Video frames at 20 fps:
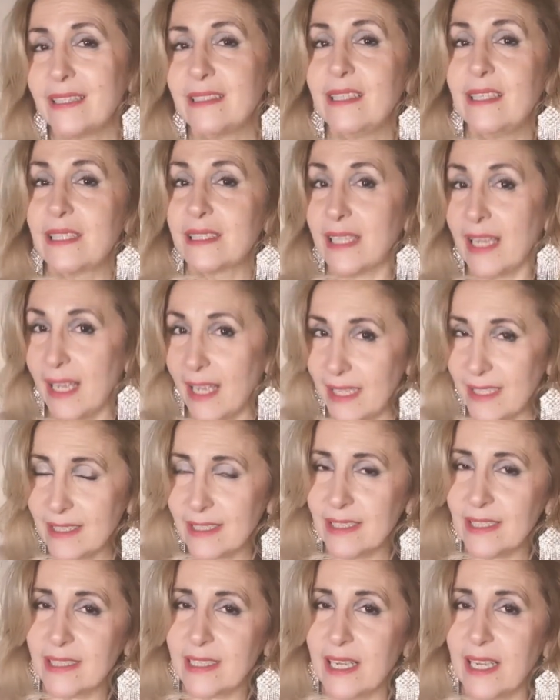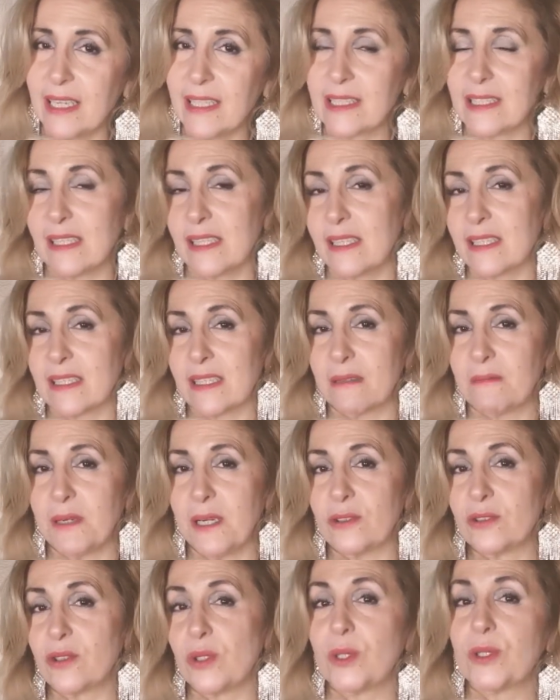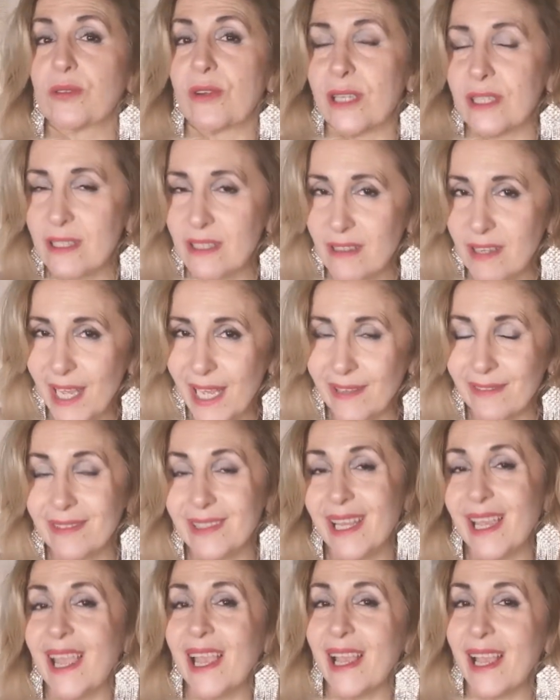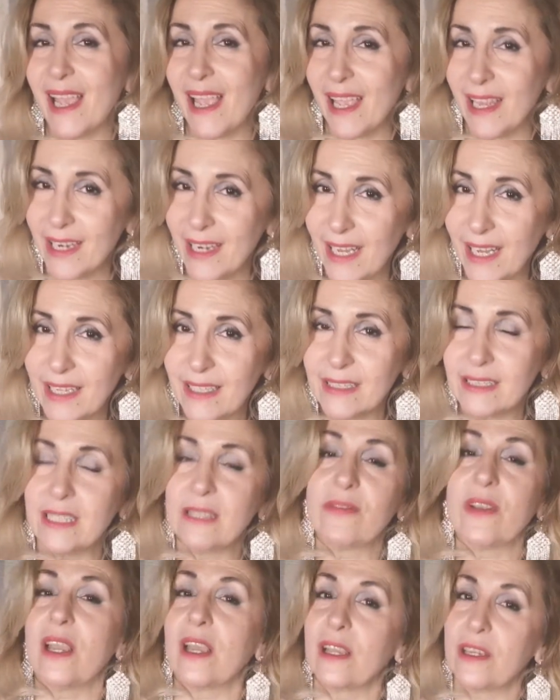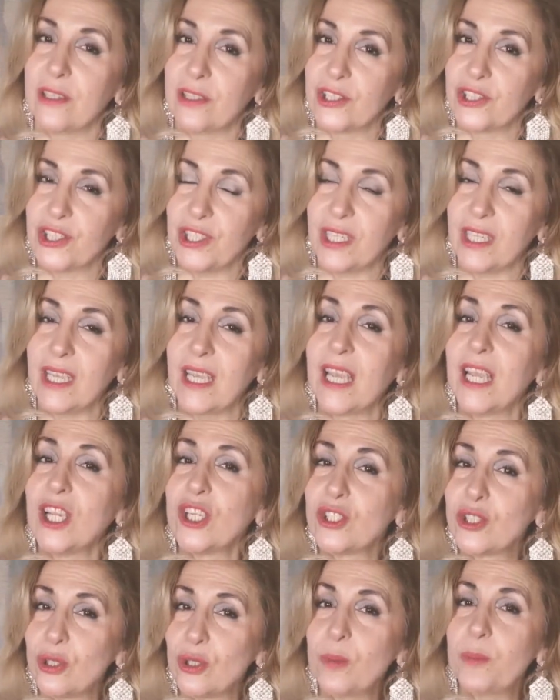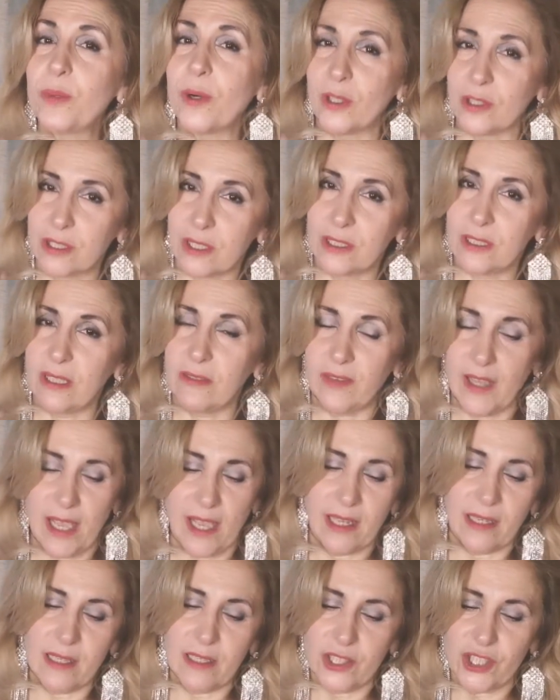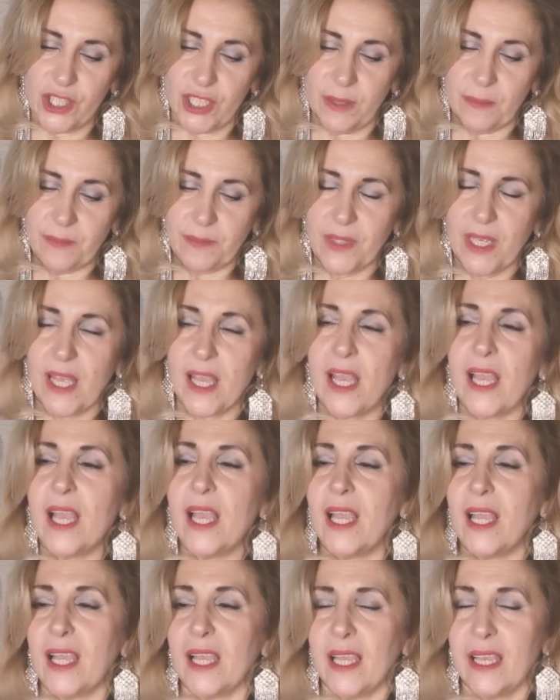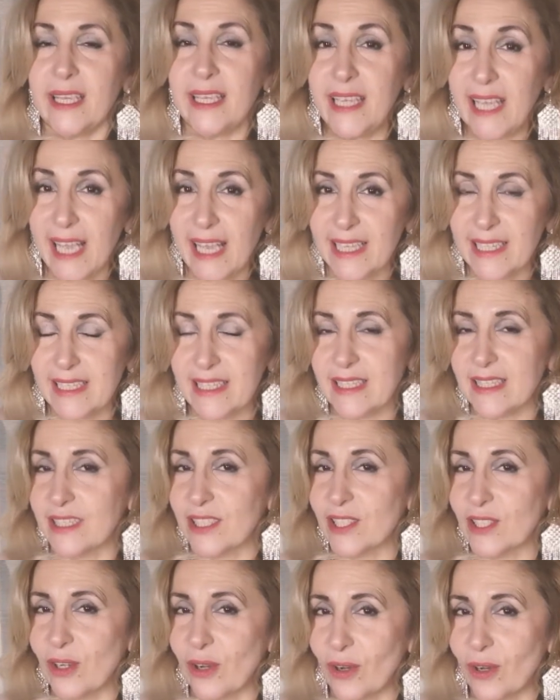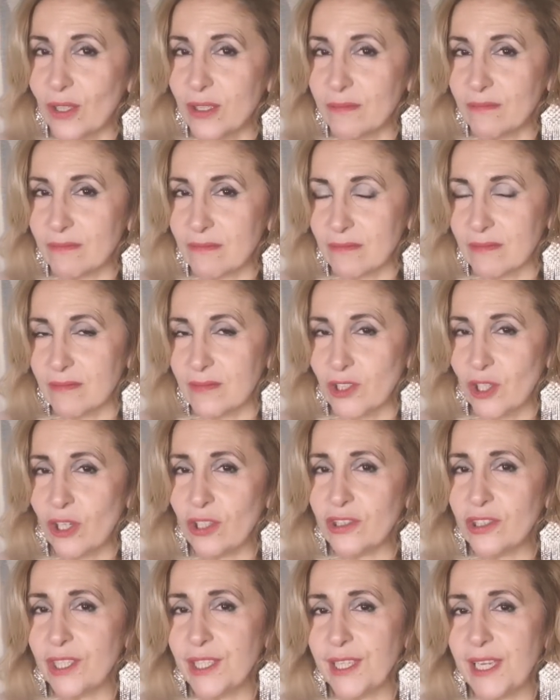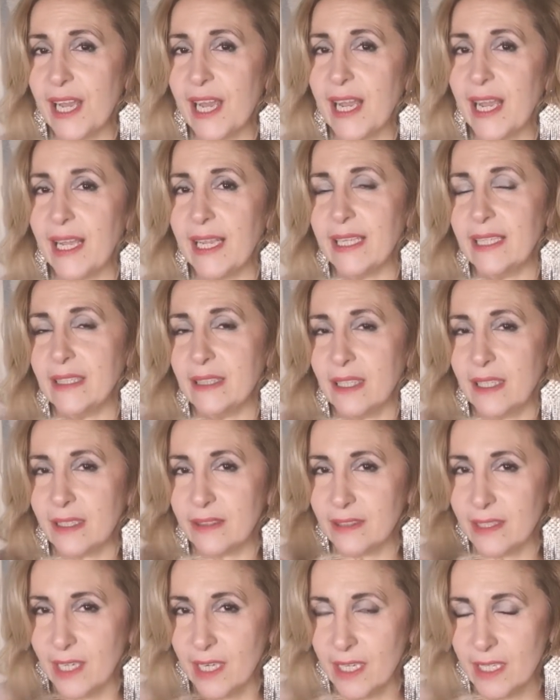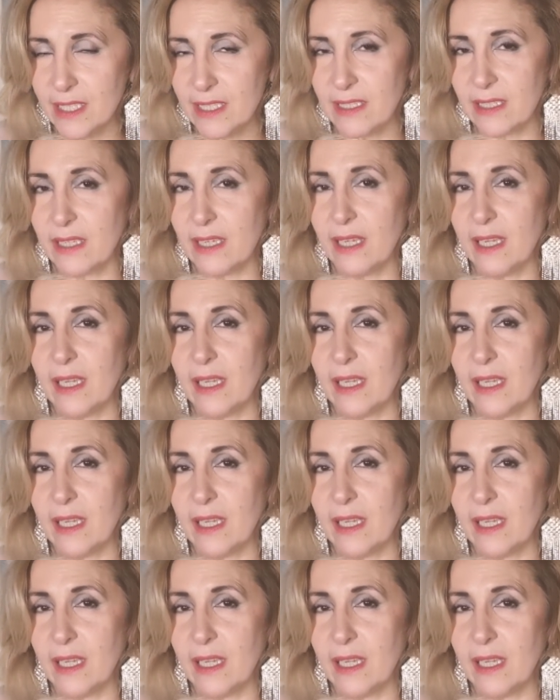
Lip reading: this exercise is about to transcend the negative energy to positive energy. Yes, so don't deny there is